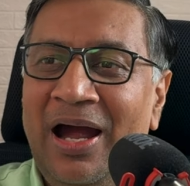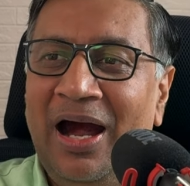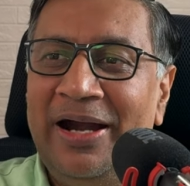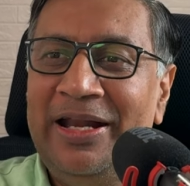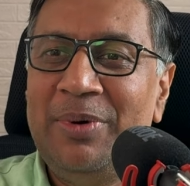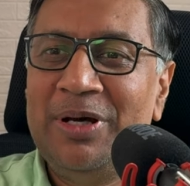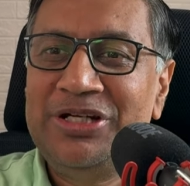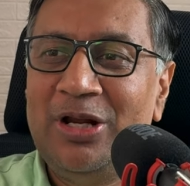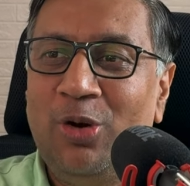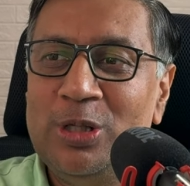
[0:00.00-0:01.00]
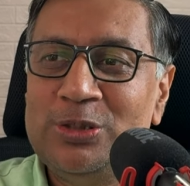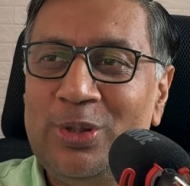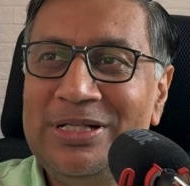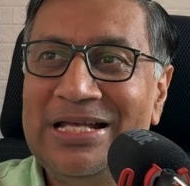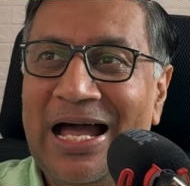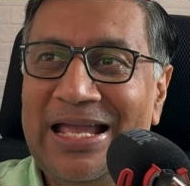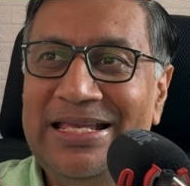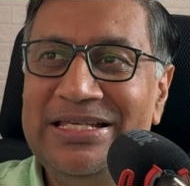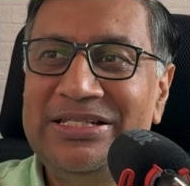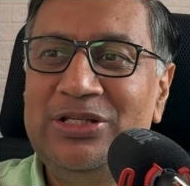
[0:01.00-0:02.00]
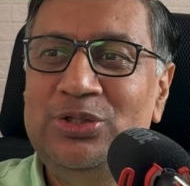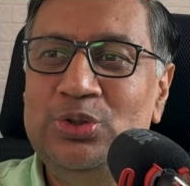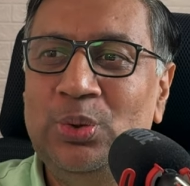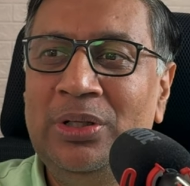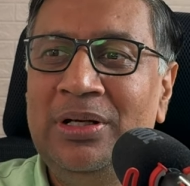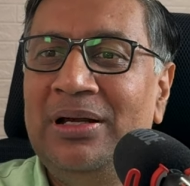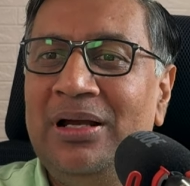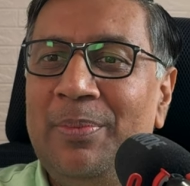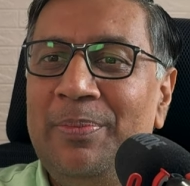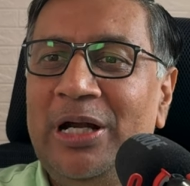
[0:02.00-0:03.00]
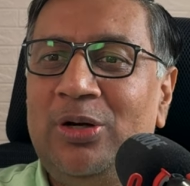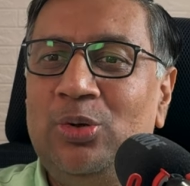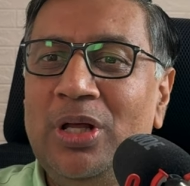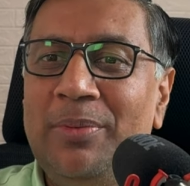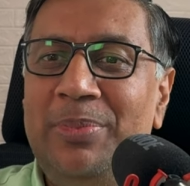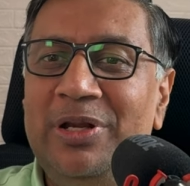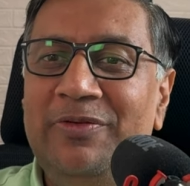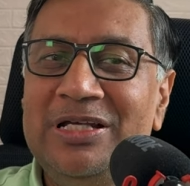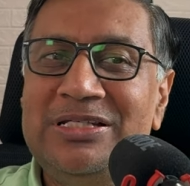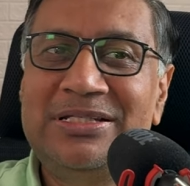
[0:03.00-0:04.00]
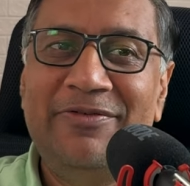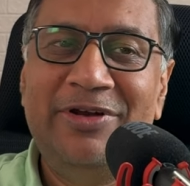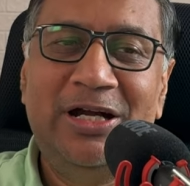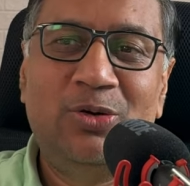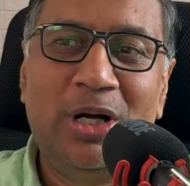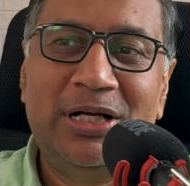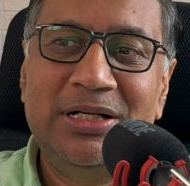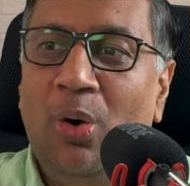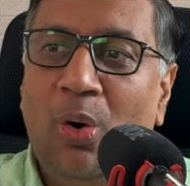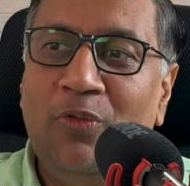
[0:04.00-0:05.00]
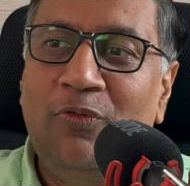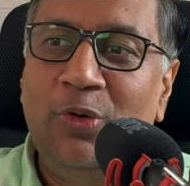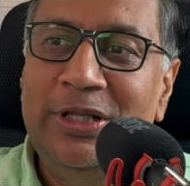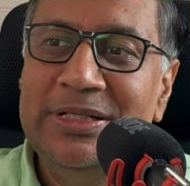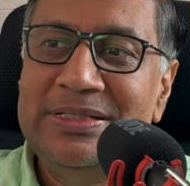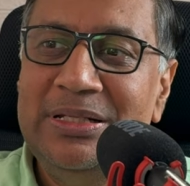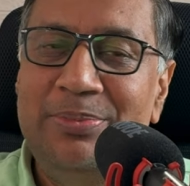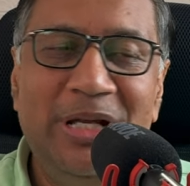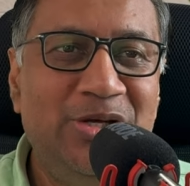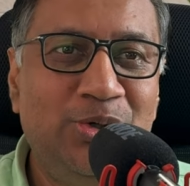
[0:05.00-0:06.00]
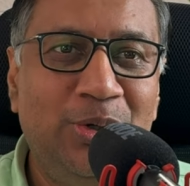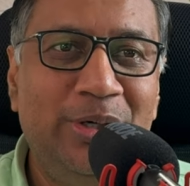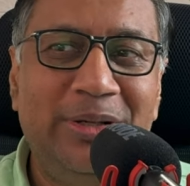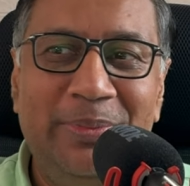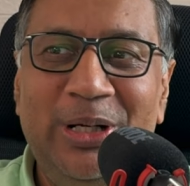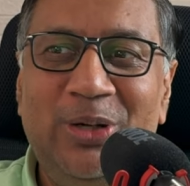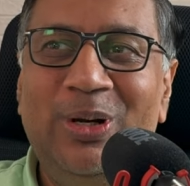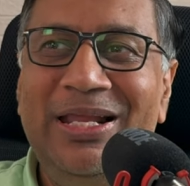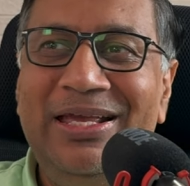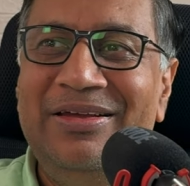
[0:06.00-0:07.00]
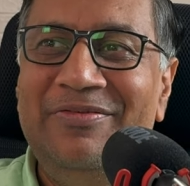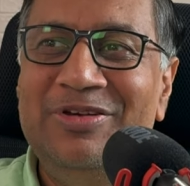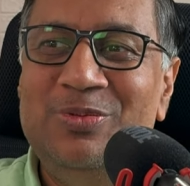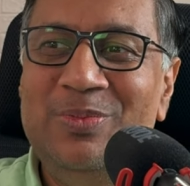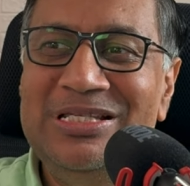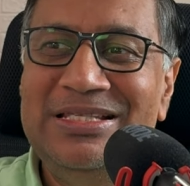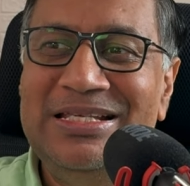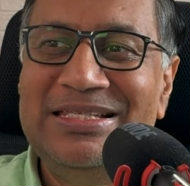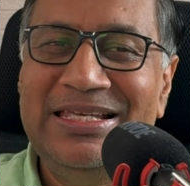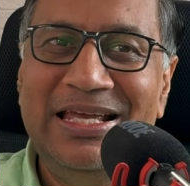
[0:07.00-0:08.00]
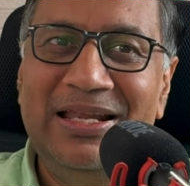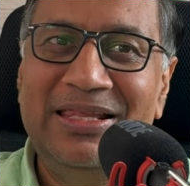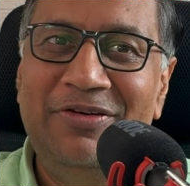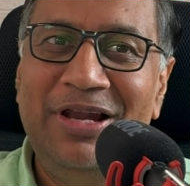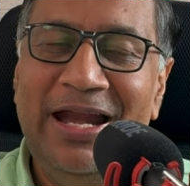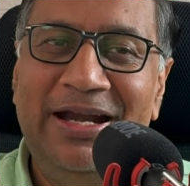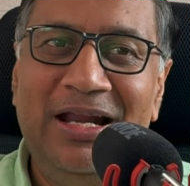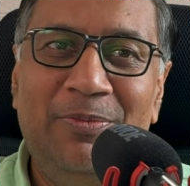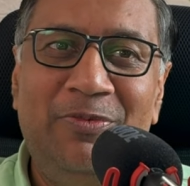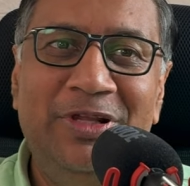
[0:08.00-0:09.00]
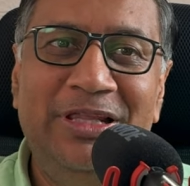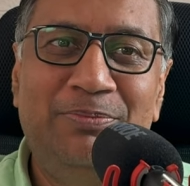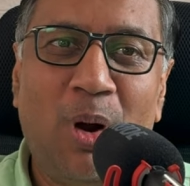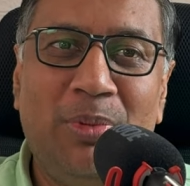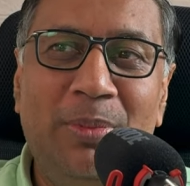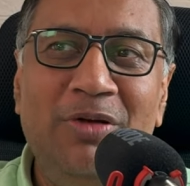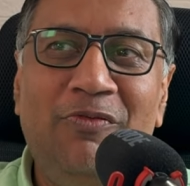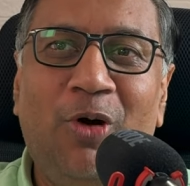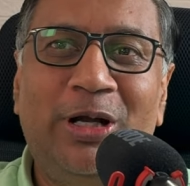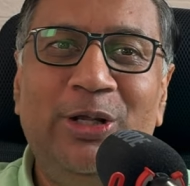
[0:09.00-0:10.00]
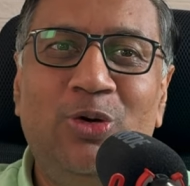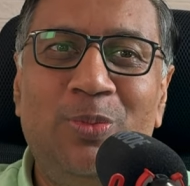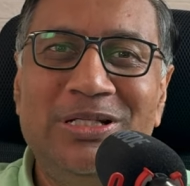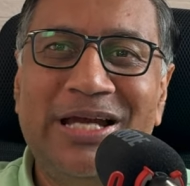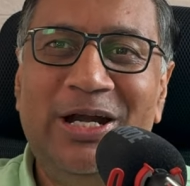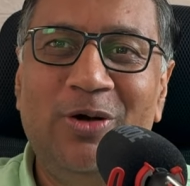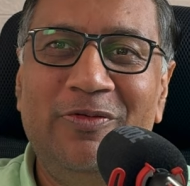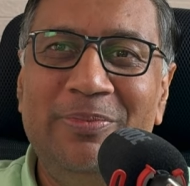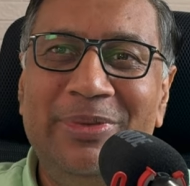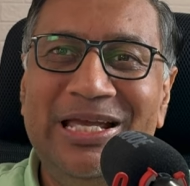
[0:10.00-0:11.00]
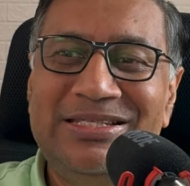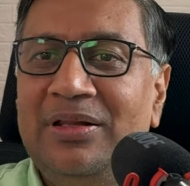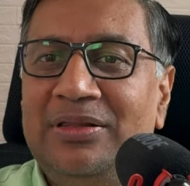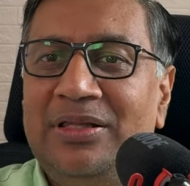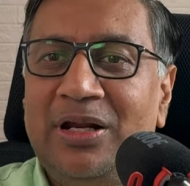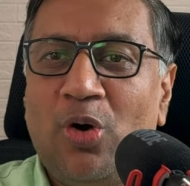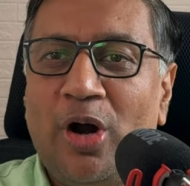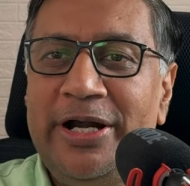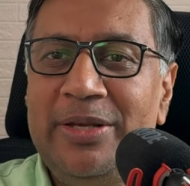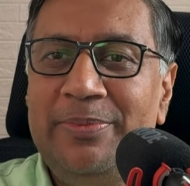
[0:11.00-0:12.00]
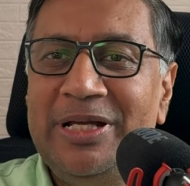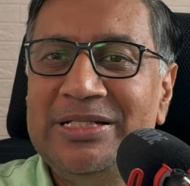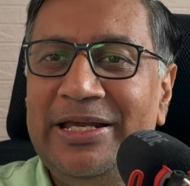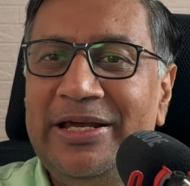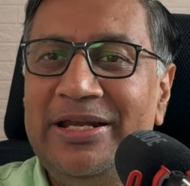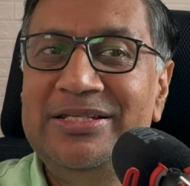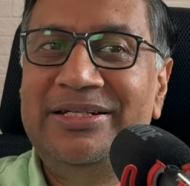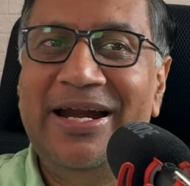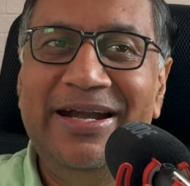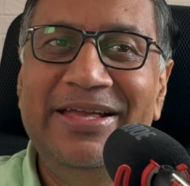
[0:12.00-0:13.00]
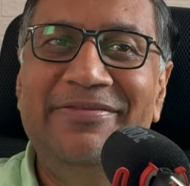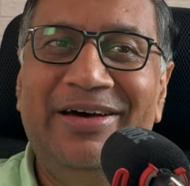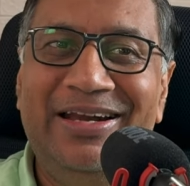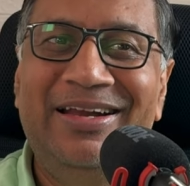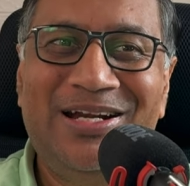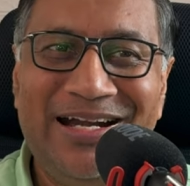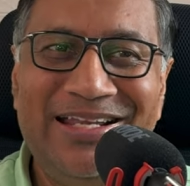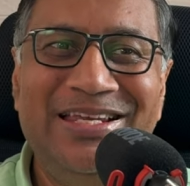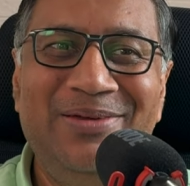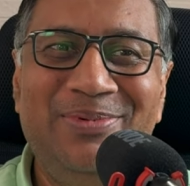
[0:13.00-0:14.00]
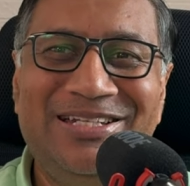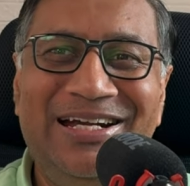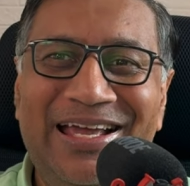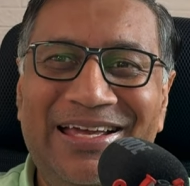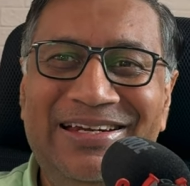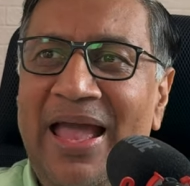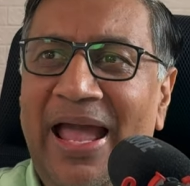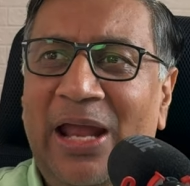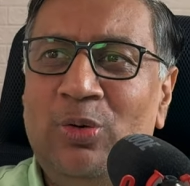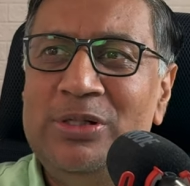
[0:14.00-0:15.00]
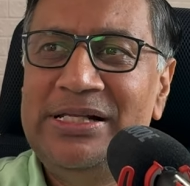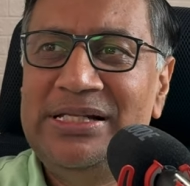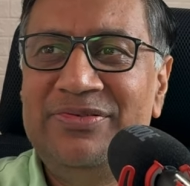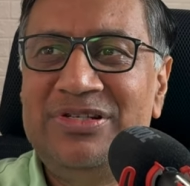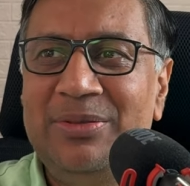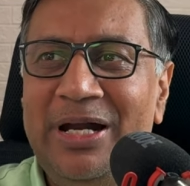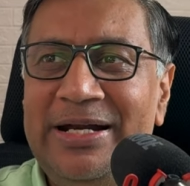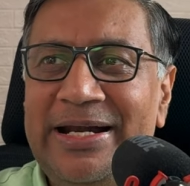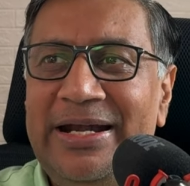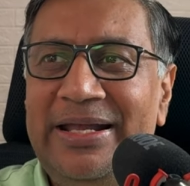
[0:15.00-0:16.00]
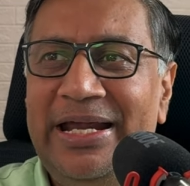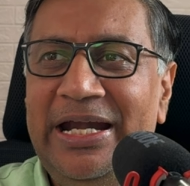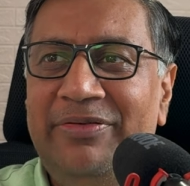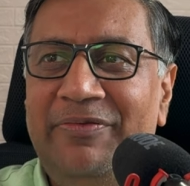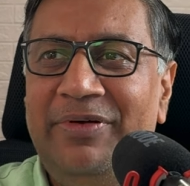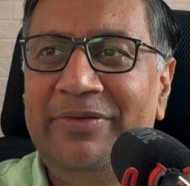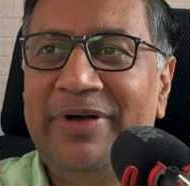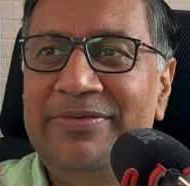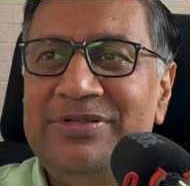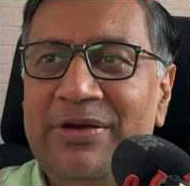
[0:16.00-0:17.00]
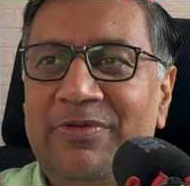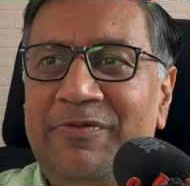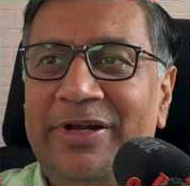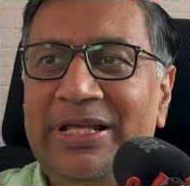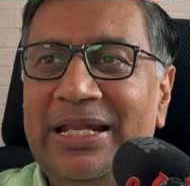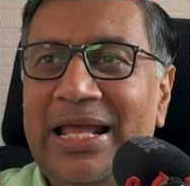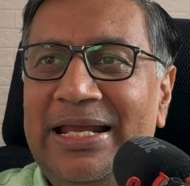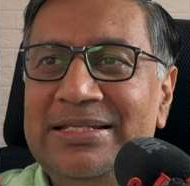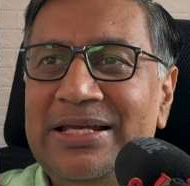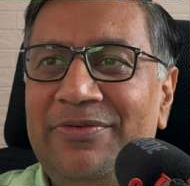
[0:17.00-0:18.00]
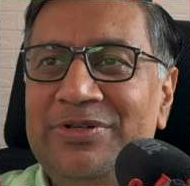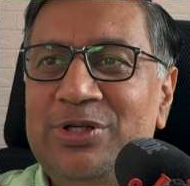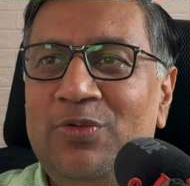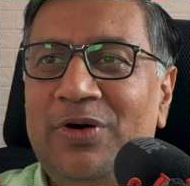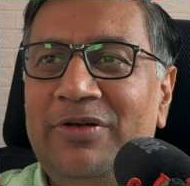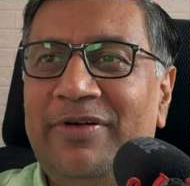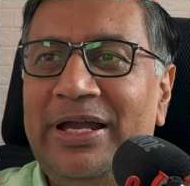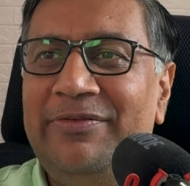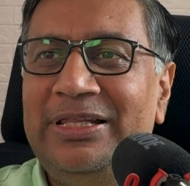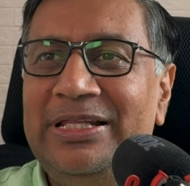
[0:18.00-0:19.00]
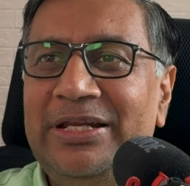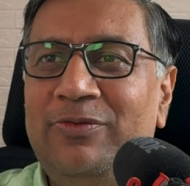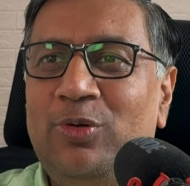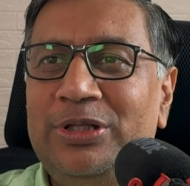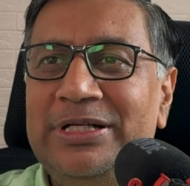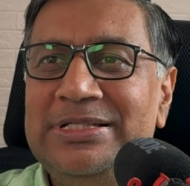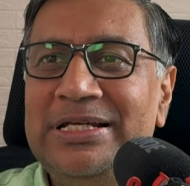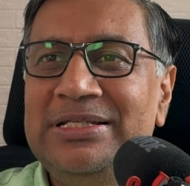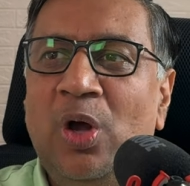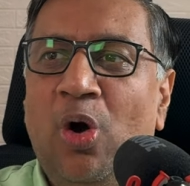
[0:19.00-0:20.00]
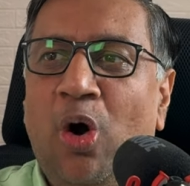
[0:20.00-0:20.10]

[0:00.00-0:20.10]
Earning per share also is highest in June compared to the previous 7-8 quarters. Hopefully this EPS should repeat only, which means this year they will end up with probably 40 rupees kind of EPS. The recorded EPS here is 31, 33% higher. Annual sales have similar trend, 855, 759, 701, 513, 436.